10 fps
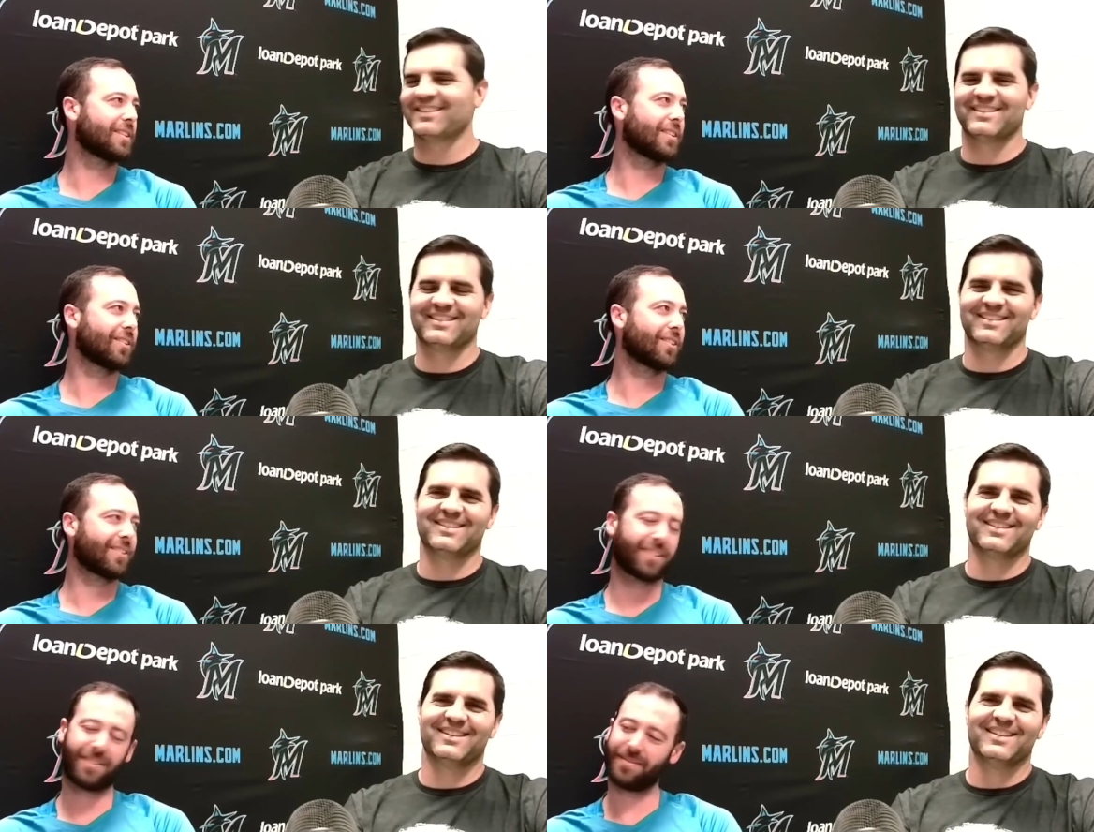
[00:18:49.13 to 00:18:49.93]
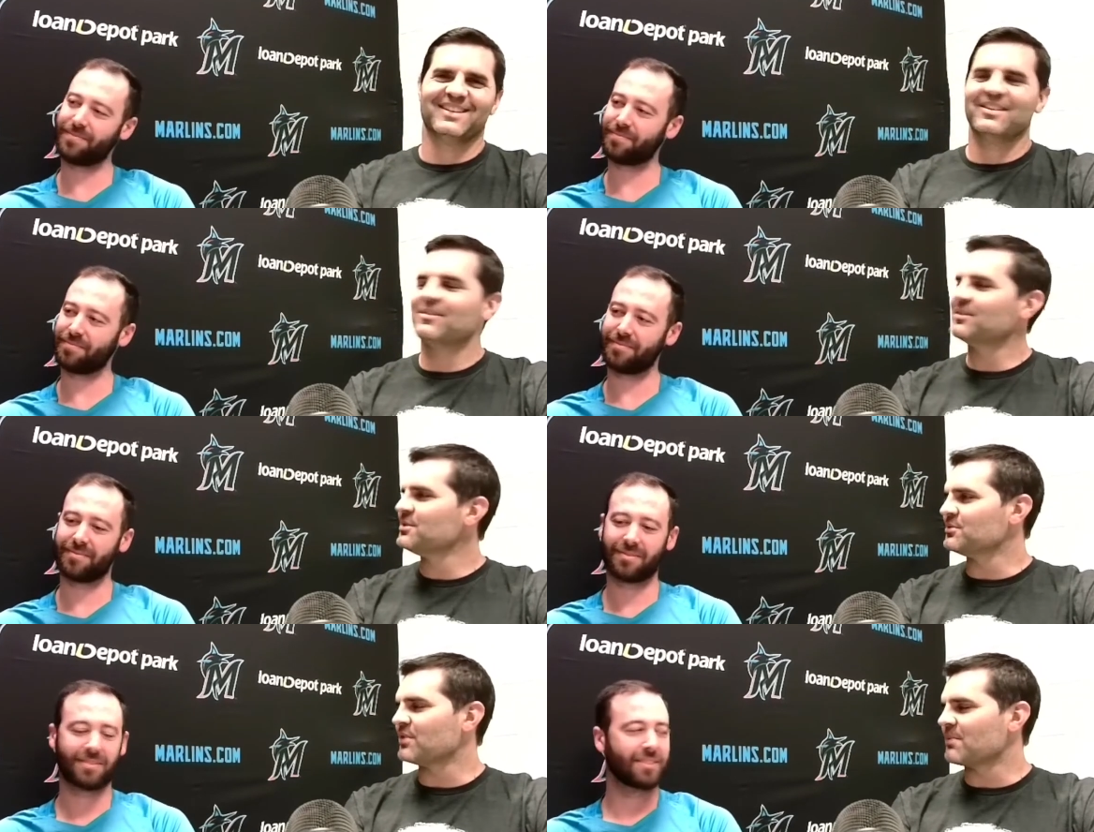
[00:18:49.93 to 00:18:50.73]
Speaker 1: than yours. What'd
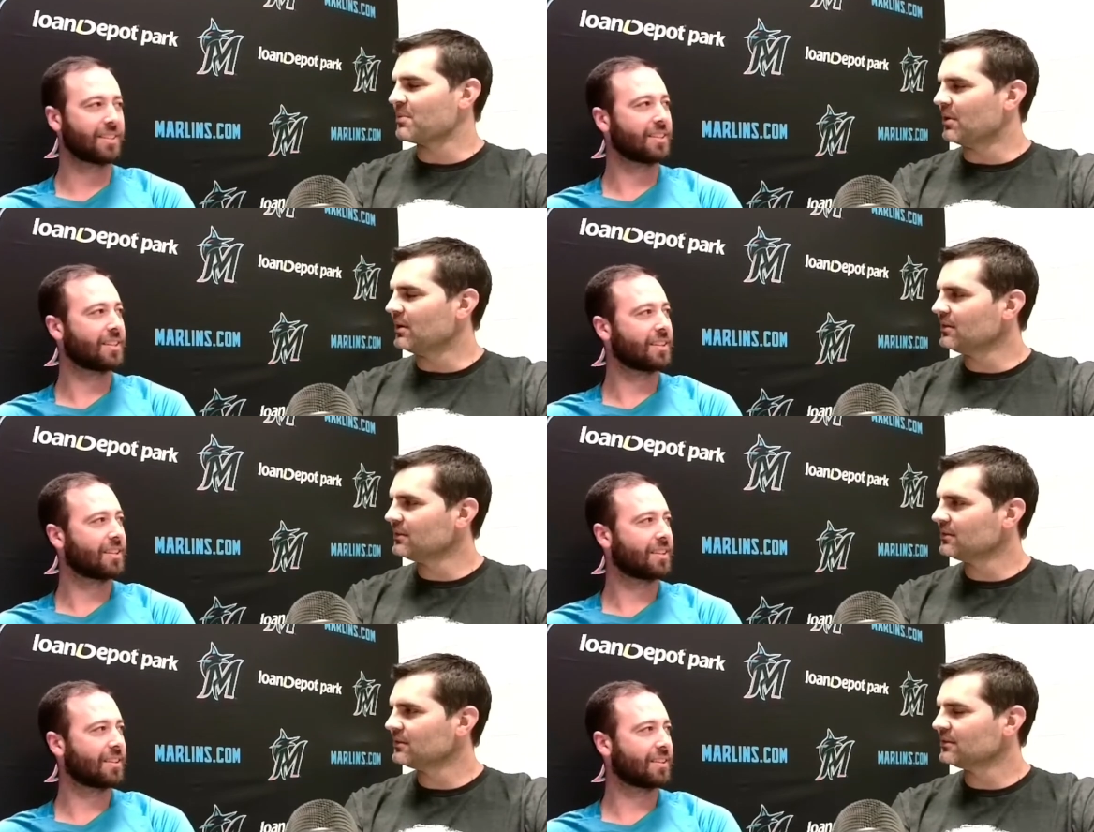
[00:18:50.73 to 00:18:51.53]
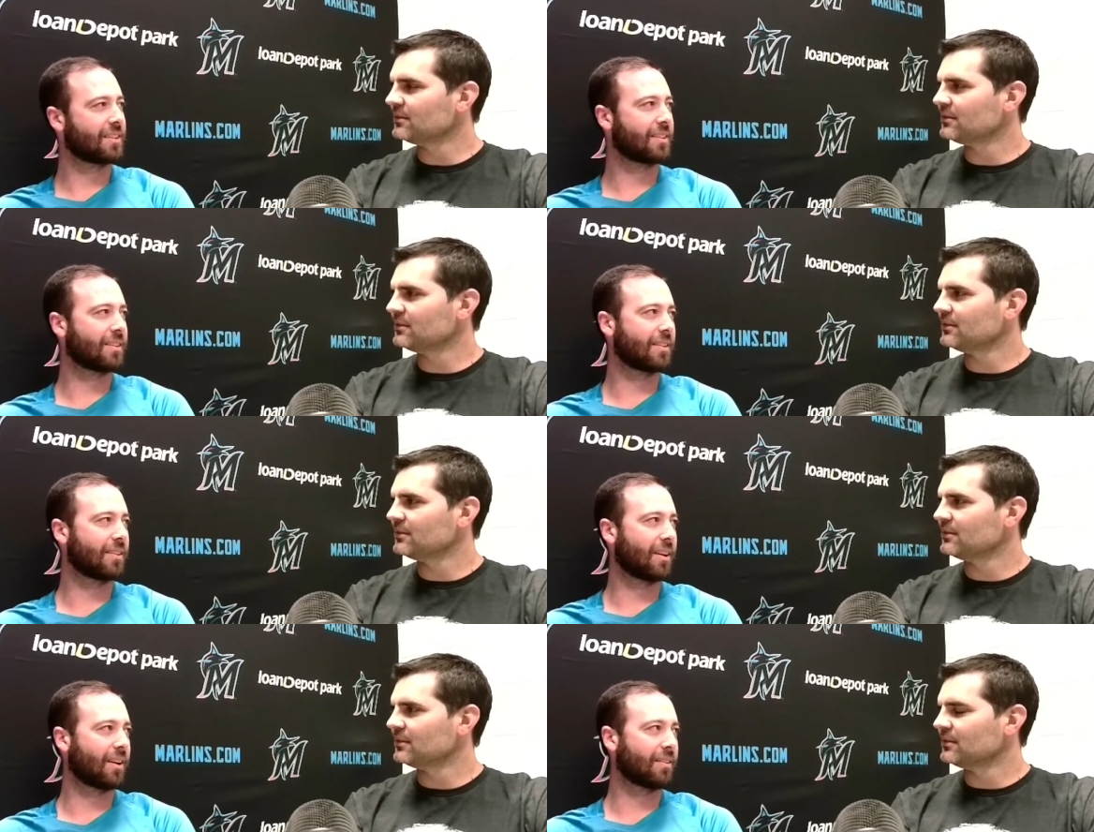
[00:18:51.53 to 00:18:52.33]
you do? Drop the ball?
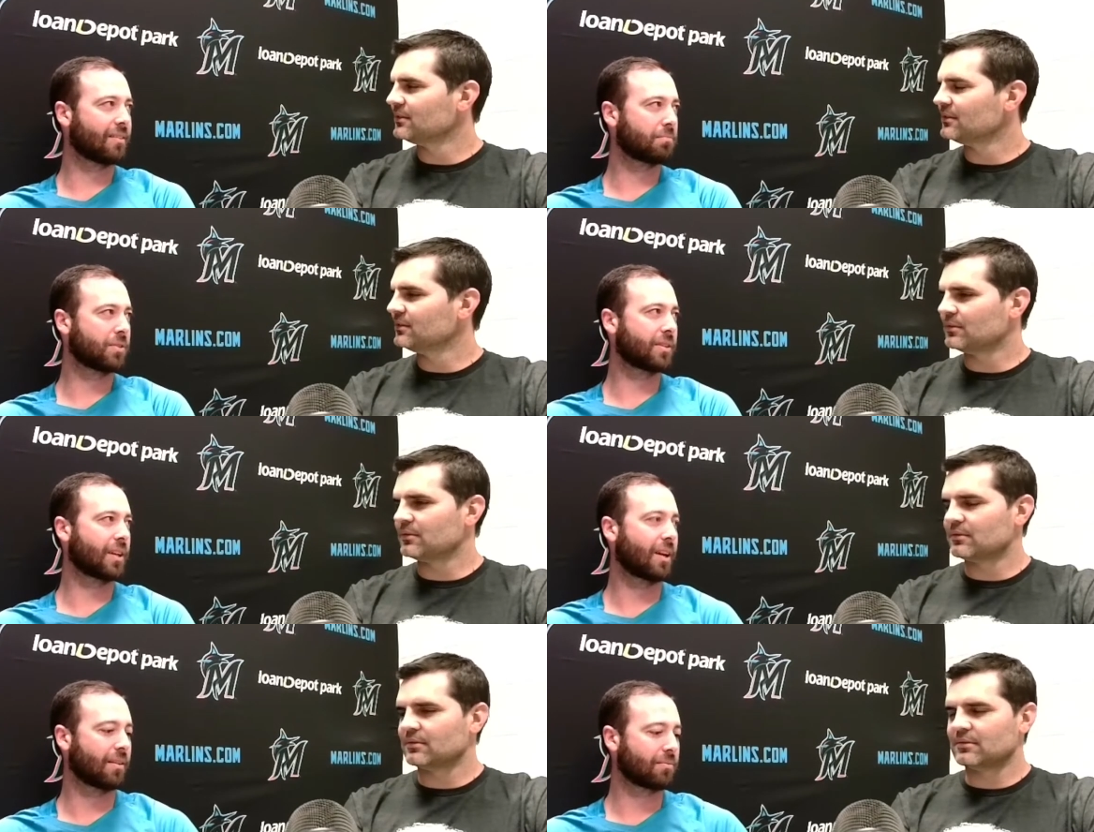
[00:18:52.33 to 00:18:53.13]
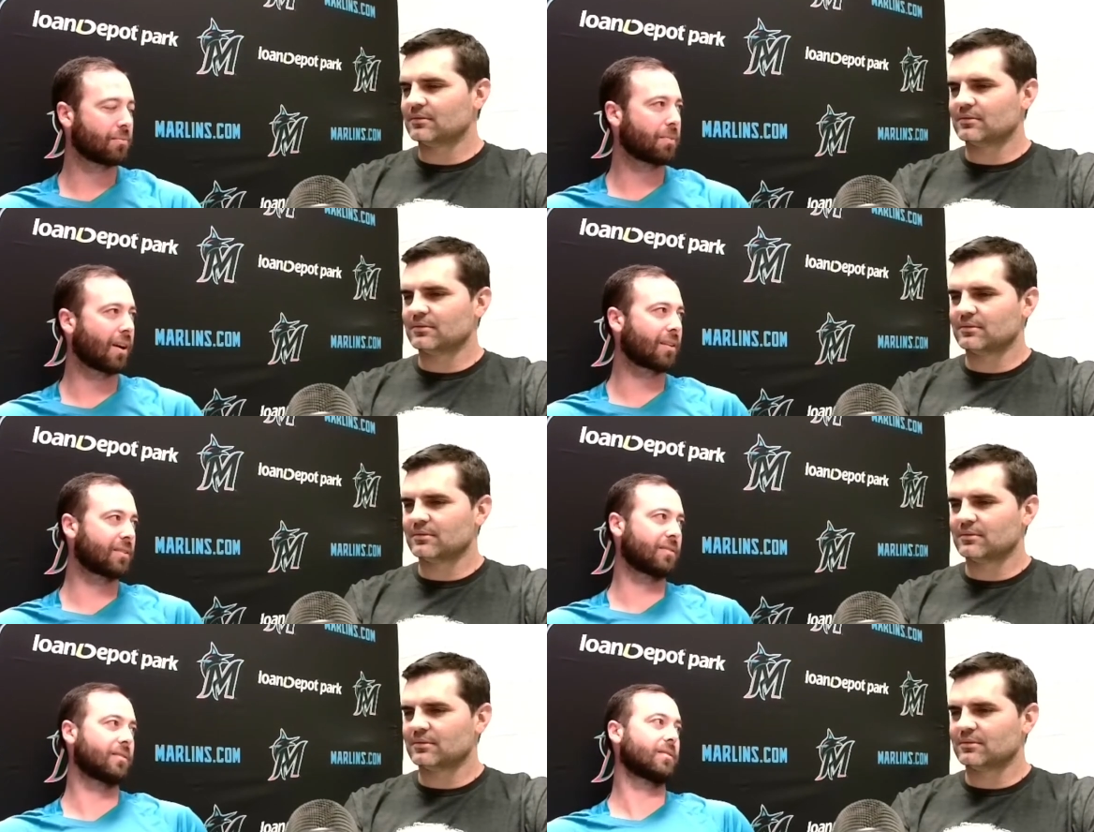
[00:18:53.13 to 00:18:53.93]
Speaker 2: No, blew the game. Balked.
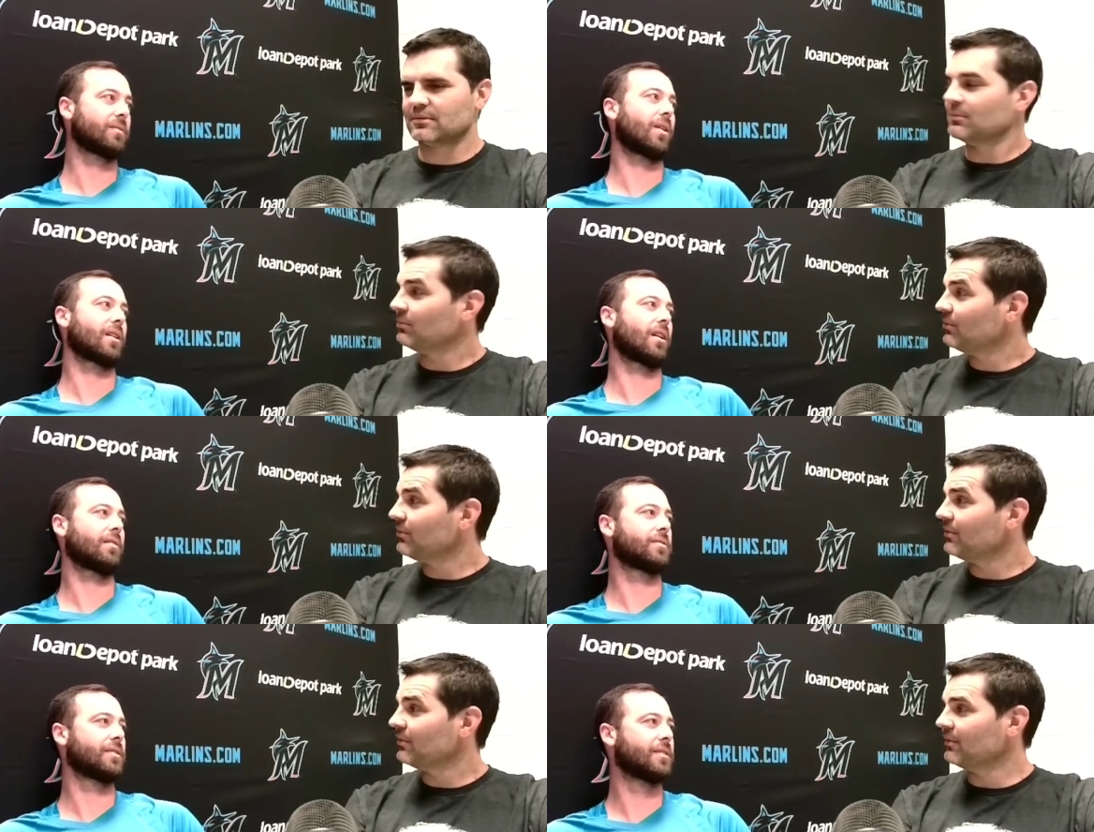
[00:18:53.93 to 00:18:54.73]
Walk off.